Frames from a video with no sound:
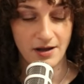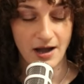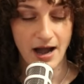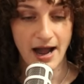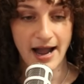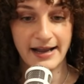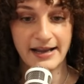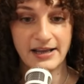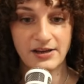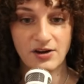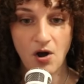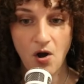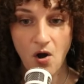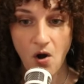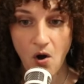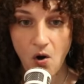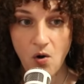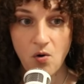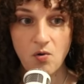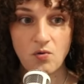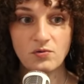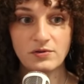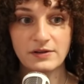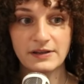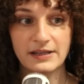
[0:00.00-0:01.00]
I can
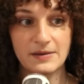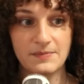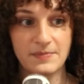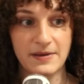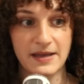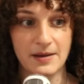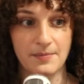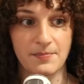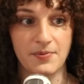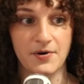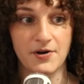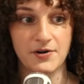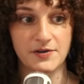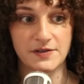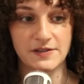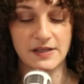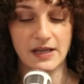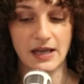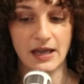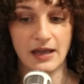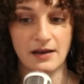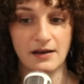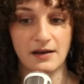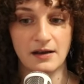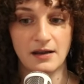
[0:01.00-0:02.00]
only be a
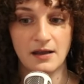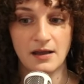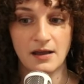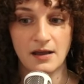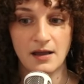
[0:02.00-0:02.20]
person